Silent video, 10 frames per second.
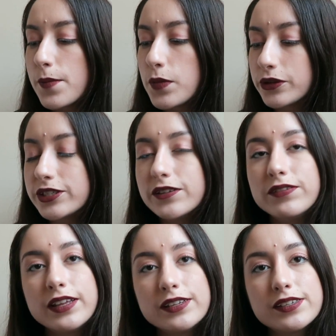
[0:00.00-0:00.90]
Most
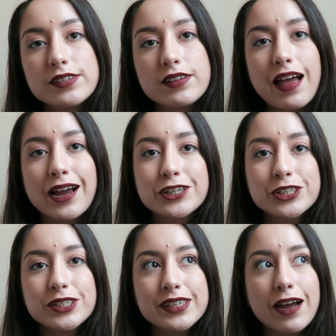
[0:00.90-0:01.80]
of this,
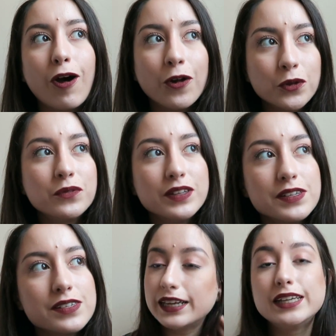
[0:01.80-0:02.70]
actually all of this,